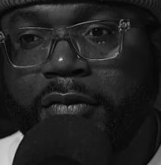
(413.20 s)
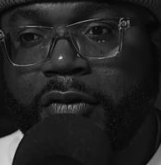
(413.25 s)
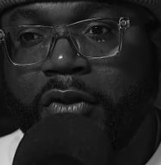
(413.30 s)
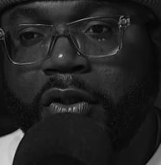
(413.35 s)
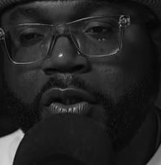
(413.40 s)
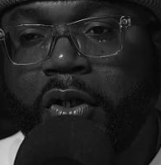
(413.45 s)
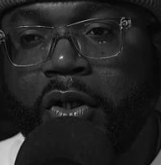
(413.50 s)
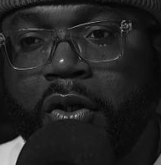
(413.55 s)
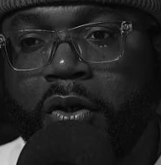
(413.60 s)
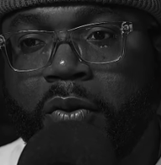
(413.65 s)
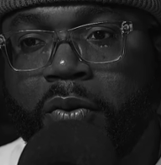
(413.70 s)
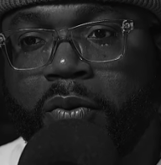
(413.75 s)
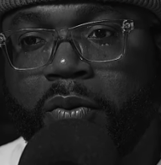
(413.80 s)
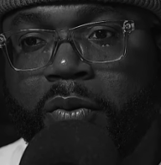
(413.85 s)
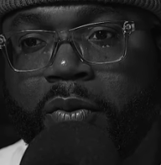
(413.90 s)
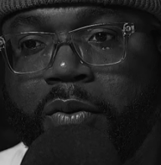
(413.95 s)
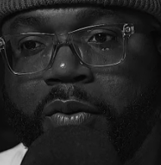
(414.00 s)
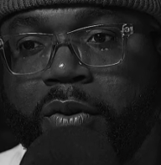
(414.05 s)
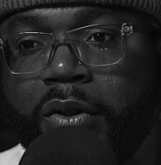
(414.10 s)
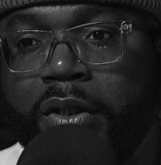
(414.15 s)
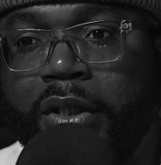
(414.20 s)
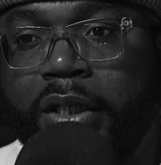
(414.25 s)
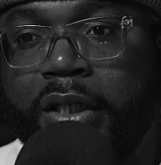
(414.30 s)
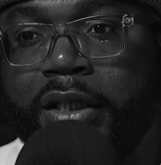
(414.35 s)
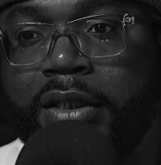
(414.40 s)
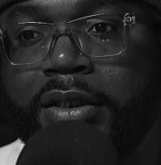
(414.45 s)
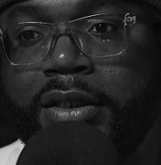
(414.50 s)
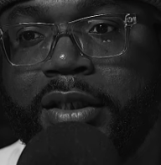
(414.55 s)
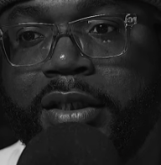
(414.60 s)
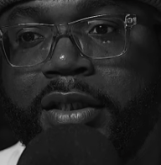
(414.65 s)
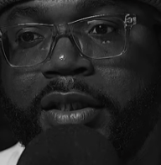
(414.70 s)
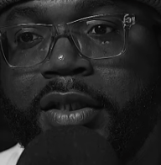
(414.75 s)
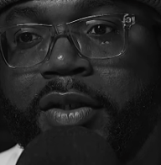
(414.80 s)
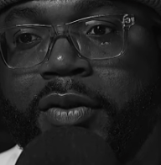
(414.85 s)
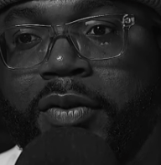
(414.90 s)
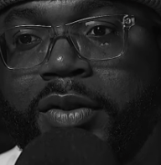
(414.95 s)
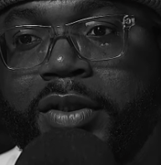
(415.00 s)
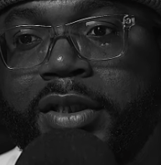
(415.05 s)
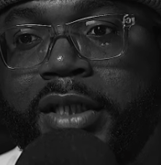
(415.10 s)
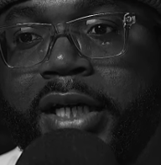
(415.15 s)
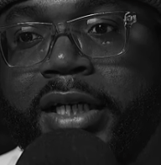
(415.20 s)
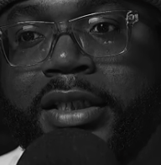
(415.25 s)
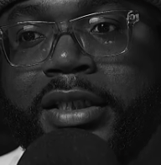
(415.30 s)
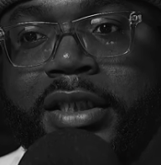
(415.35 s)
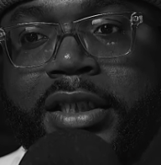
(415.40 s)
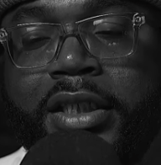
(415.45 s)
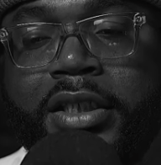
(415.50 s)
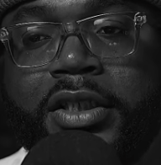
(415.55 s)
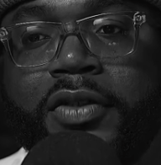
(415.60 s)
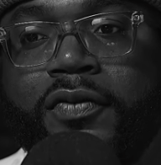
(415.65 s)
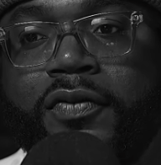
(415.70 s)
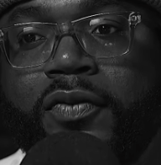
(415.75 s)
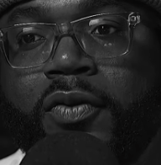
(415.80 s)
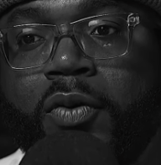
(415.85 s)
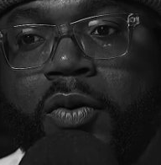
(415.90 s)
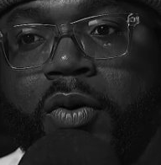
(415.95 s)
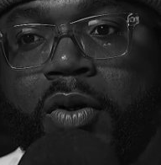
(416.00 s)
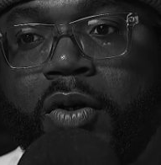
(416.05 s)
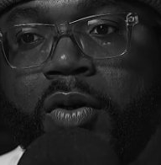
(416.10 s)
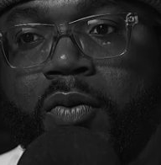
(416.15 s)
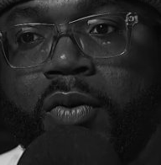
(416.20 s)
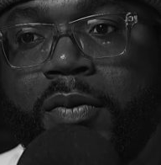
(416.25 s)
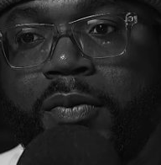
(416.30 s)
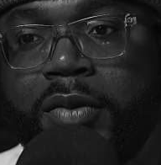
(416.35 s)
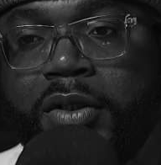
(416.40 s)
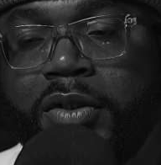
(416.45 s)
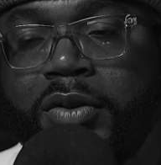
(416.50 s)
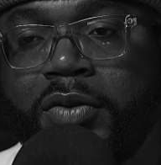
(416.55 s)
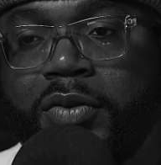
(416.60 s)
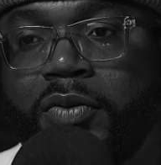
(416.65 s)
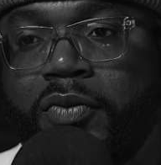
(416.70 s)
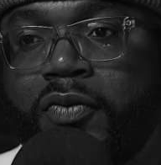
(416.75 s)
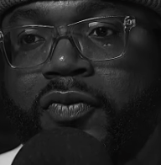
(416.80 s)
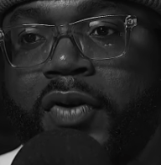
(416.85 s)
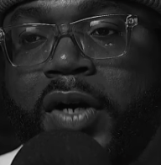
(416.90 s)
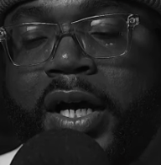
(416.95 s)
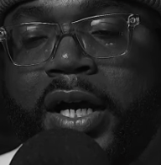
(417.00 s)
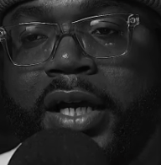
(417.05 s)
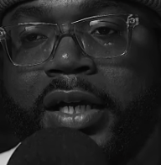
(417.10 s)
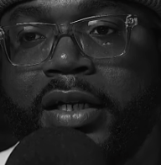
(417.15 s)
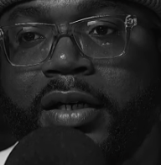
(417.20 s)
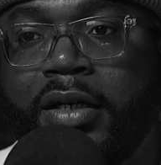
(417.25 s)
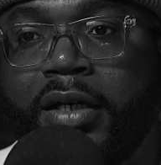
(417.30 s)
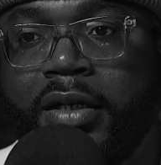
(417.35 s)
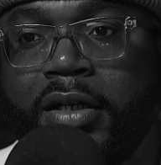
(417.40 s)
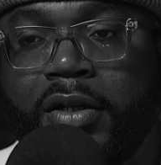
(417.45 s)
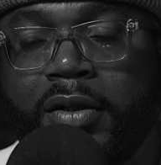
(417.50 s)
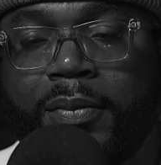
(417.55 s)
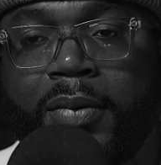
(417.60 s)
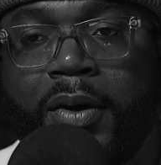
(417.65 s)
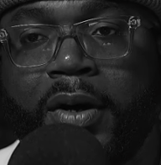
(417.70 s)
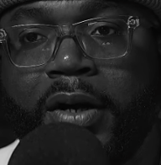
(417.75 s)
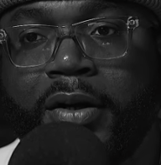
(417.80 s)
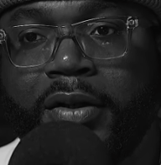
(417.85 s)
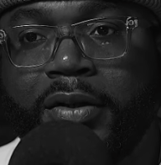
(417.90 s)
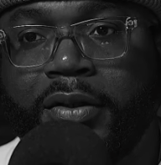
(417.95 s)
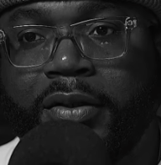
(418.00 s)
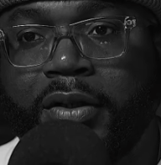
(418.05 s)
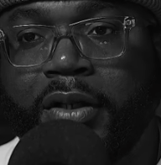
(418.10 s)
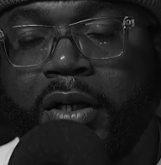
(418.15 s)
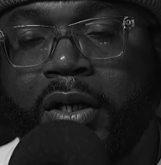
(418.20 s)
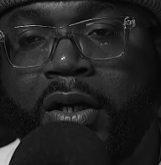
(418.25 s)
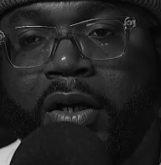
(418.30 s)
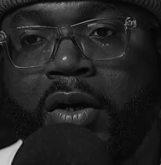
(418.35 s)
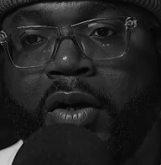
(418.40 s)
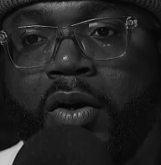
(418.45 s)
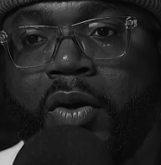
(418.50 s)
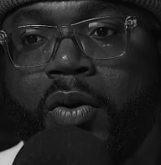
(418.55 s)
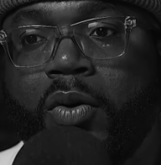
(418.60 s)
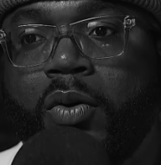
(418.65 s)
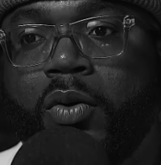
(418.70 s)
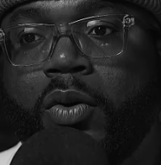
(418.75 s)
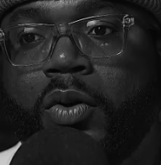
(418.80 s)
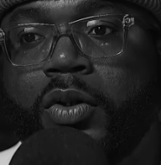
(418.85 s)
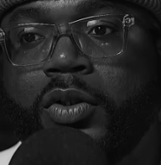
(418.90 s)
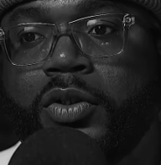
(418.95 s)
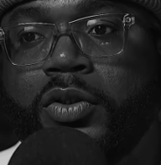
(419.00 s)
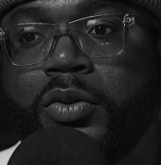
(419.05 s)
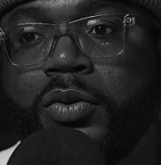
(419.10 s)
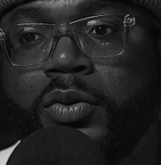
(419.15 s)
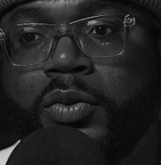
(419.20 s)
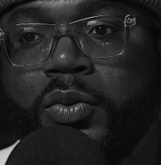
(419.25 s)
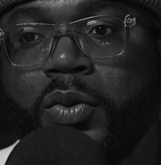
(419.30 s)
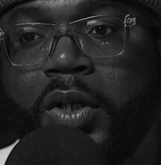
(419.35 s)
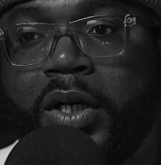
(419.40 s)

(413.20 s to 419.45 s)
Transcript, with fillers: you know, it's you know, it's not as easy for a woman to find another partner or to